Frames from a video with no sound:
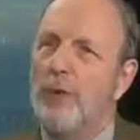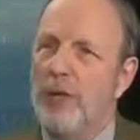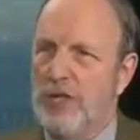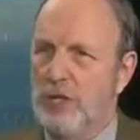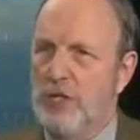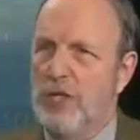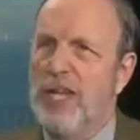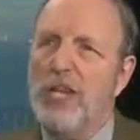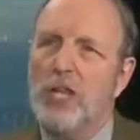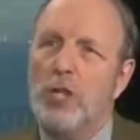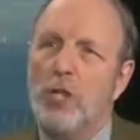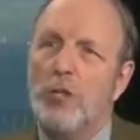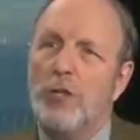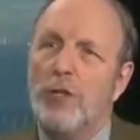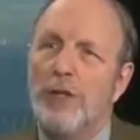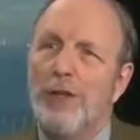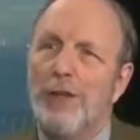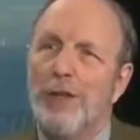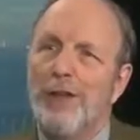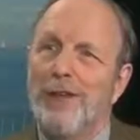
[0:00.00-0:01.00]
prestige.
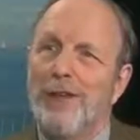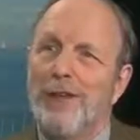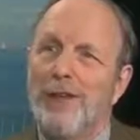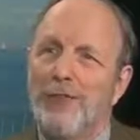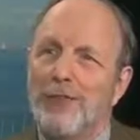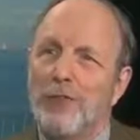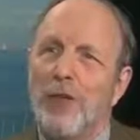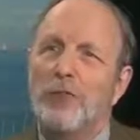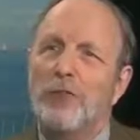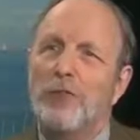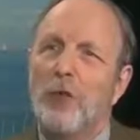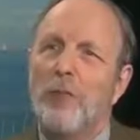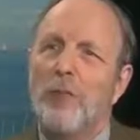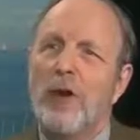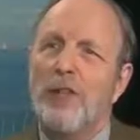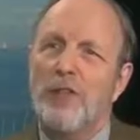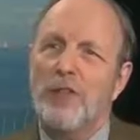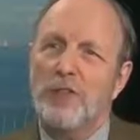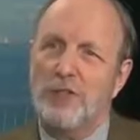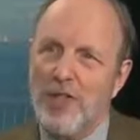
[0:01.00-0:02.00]
It's also
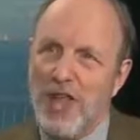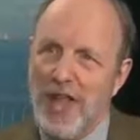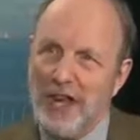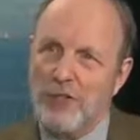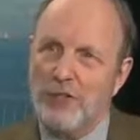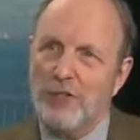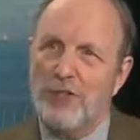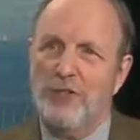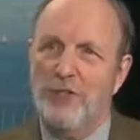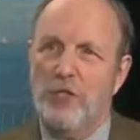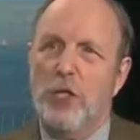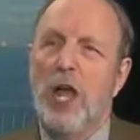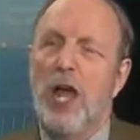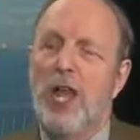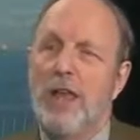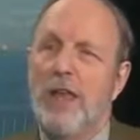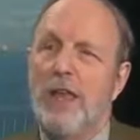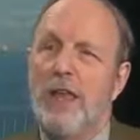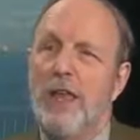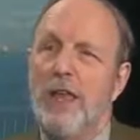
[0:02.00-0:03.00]
about the status of
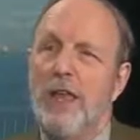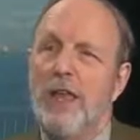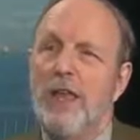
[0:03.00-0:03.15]
China.